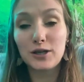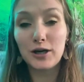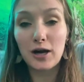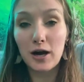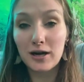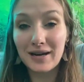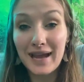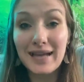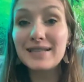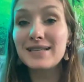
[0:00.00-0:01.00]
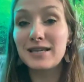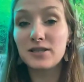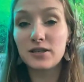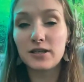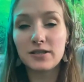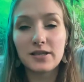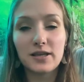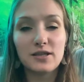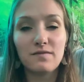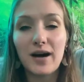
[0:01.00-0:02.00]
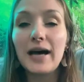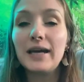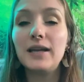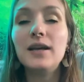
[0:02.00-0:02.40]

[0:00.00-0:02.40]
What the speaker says: our ancestors, the divine